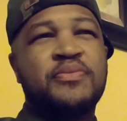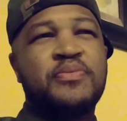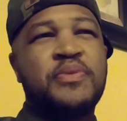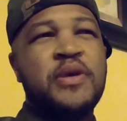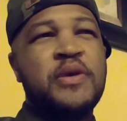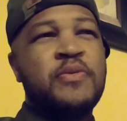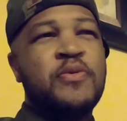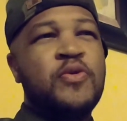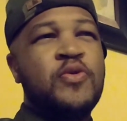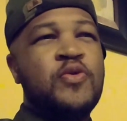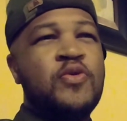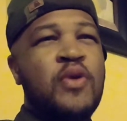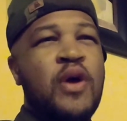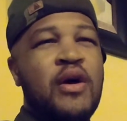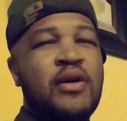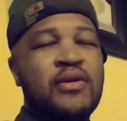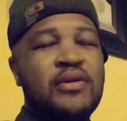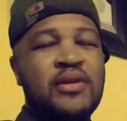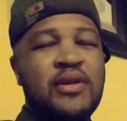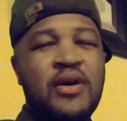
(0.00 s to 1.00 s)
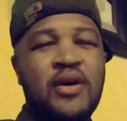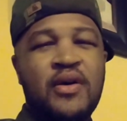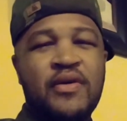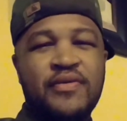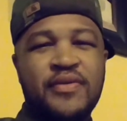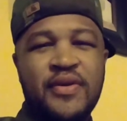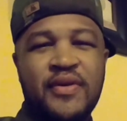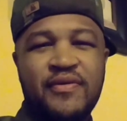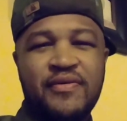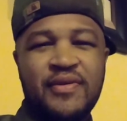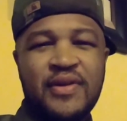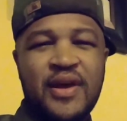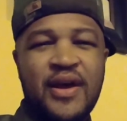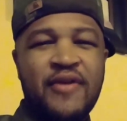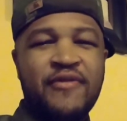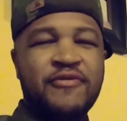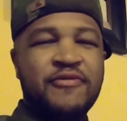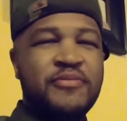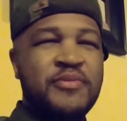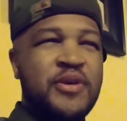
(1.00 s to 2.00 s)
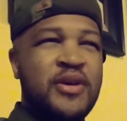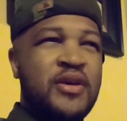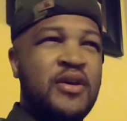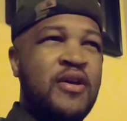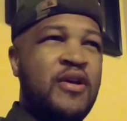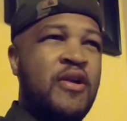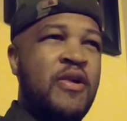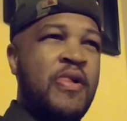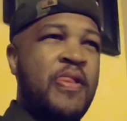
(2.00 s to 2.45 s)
People who I loved have left me.